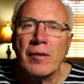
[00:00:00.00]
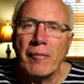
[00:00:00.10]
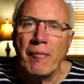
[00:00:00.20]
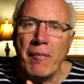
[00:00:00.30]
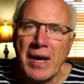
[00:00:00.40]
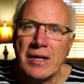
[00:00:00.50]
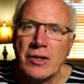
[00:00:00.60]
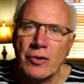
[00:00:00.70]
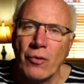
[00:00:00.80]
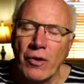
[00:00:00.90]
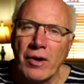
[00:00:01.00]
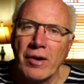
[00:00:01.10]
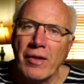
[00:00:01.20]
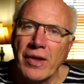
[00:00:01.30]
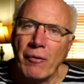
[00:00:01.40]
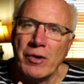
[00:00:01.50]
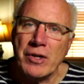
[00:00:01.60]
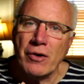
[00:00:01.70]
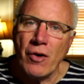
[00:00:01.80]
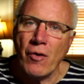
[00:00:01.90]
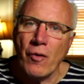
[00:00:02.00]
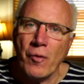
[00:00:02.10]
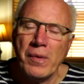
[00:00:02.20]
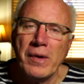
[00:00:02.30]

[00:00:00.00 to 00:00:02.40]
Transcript: make sure that when you're home,